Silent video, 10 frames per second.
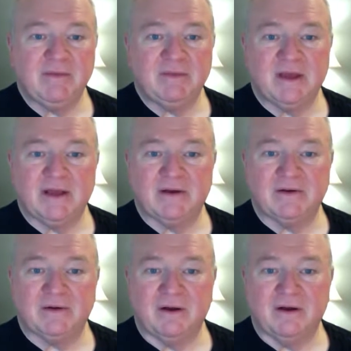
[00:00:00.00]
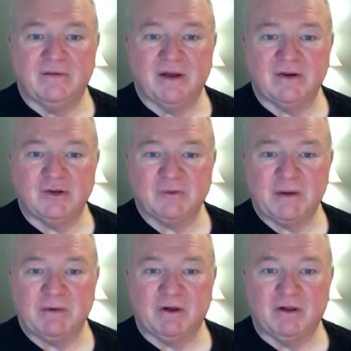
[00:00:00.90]
the editor of a
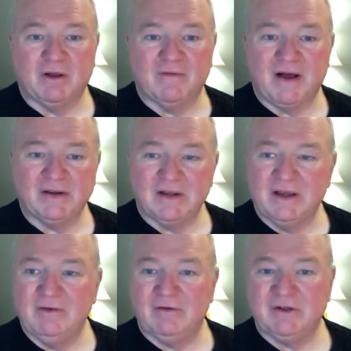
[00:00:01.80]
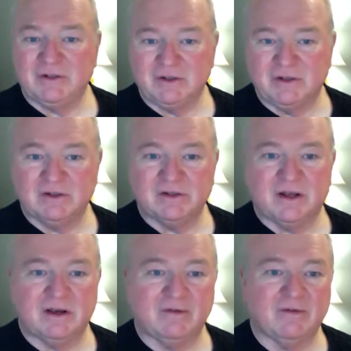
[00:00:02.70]
newspaper called Avanti, which is
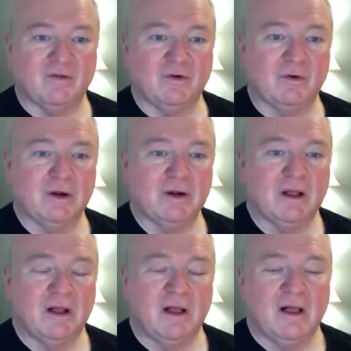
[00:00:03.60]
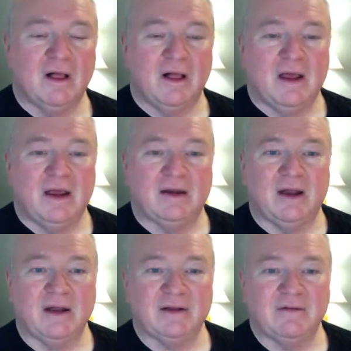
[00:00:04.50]
Italian for forward. And in
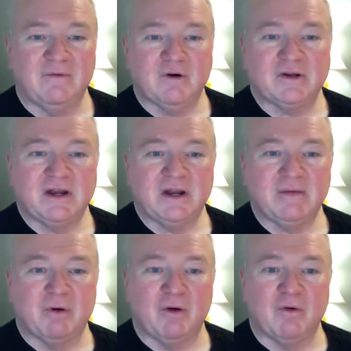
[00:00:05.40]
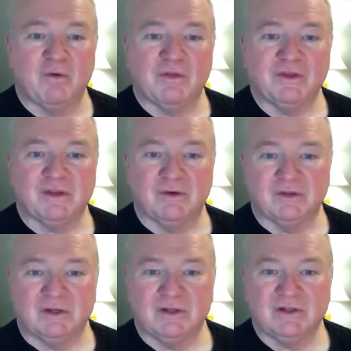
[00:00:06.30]
1914, he broke with the
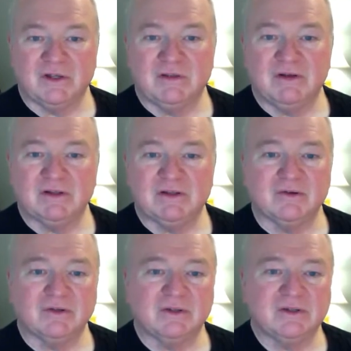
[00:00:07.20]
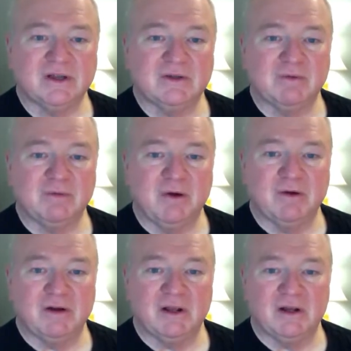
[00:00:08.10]
socialists. He had been a socialist and
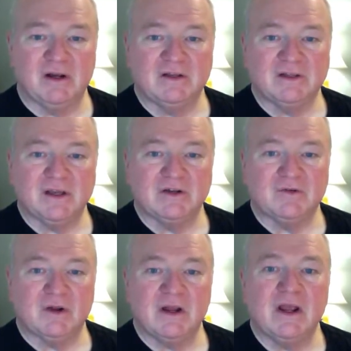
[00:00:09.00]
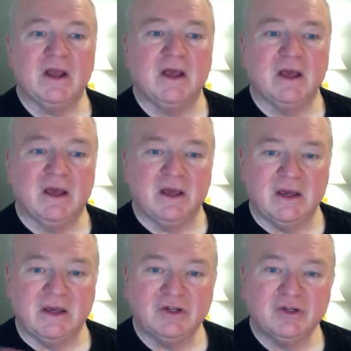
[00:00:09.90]
promoted Italy's entry
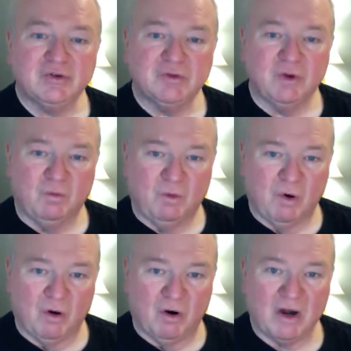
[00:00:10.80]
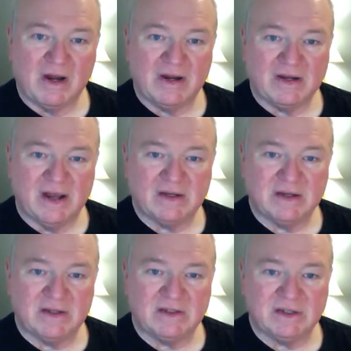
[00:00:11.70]
into the war in
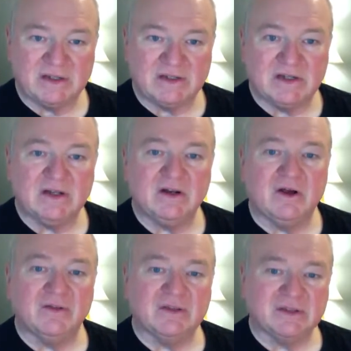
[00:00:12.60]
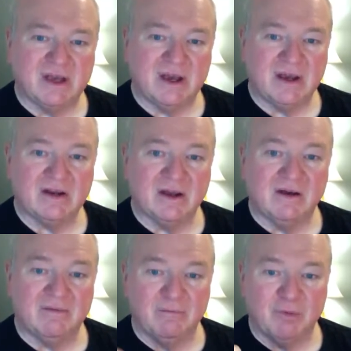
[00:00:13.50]
1916 on the side
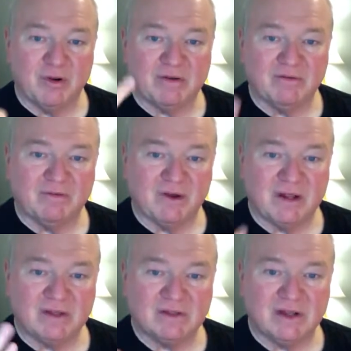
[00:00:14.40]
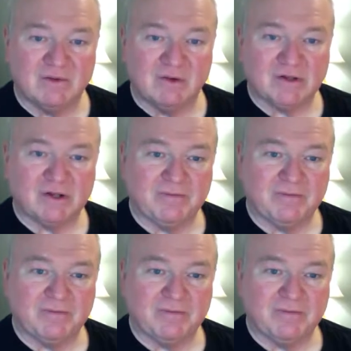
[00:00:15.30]
of Britain, France, and Russia.